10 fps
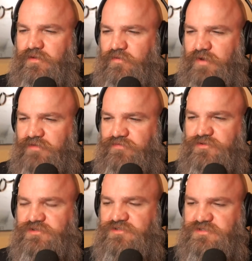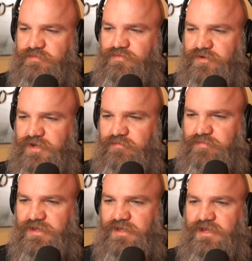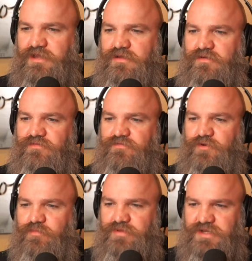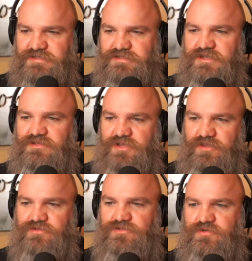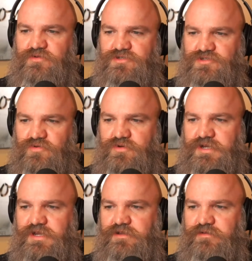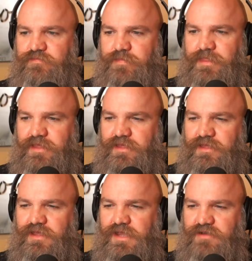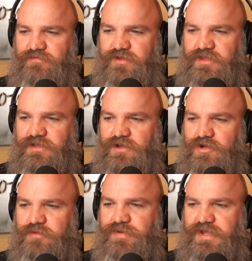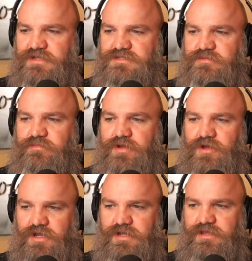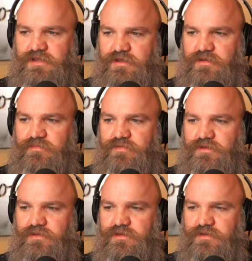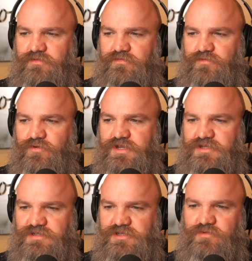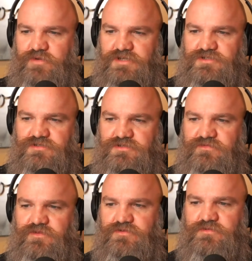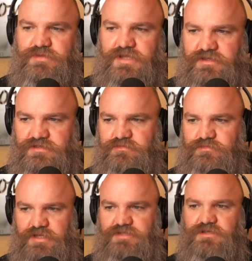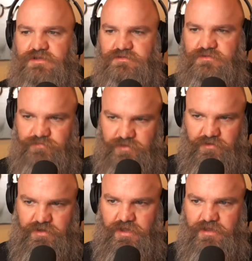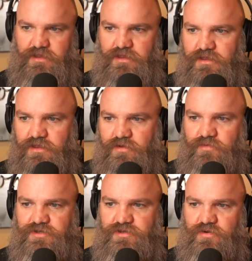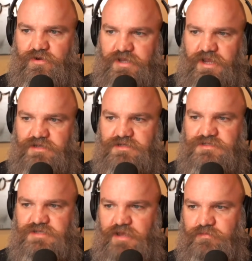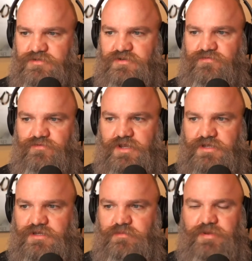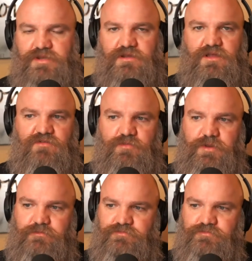grateful to the Supreme Being for blessings hitherto enjoyed, and feeling our dependence upon Him for continuations of those blessings. Okay. We do ordain and establish a free and independent government.